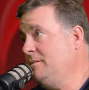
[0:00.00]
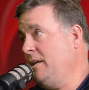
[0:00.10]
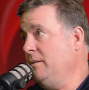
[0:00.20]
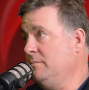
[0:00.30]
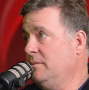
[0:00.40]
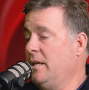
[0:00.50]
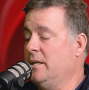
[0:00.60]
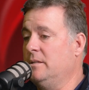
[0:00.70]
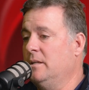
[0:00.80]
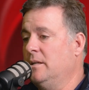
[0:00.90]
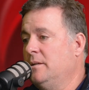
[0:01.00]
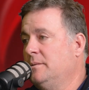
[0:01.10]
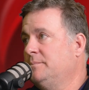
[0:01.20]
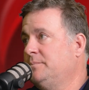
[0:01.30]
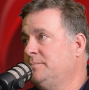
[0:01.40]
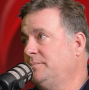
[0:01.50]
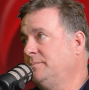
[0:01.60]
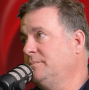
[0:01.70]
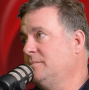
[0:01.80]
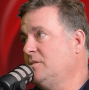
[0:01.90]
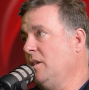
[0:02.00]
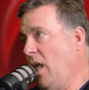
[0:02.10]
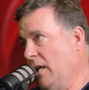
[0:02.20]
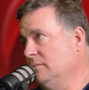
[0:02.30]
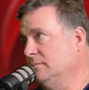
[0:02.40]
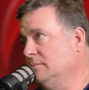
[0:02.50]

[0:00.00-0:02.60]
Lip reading: Yeah. That's a lot. It's a lot.